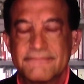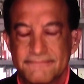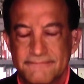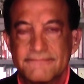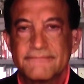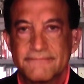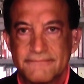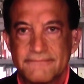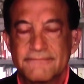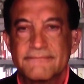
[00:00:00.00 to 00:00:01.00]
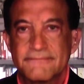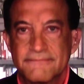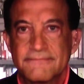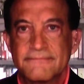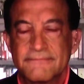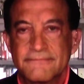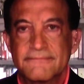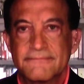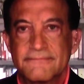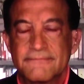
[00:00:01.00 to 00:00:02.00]

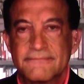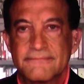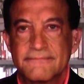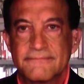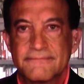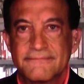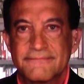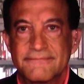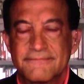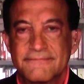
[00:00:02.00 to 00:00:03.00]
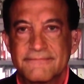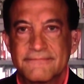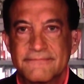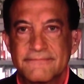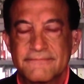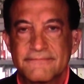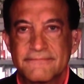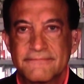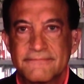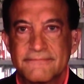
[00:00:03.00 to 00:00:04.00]

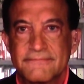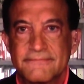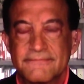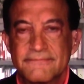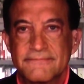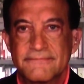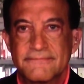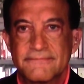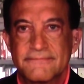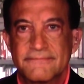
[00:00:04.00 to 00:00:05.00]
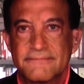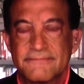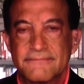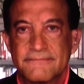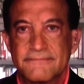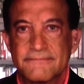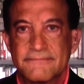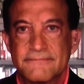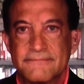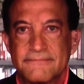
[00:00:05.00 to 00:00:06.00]

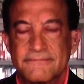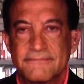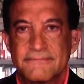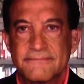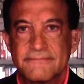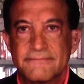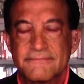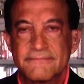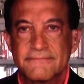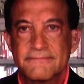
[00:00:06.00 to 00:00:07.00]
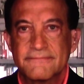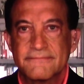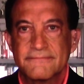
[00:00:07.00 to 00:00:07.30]
[no speech]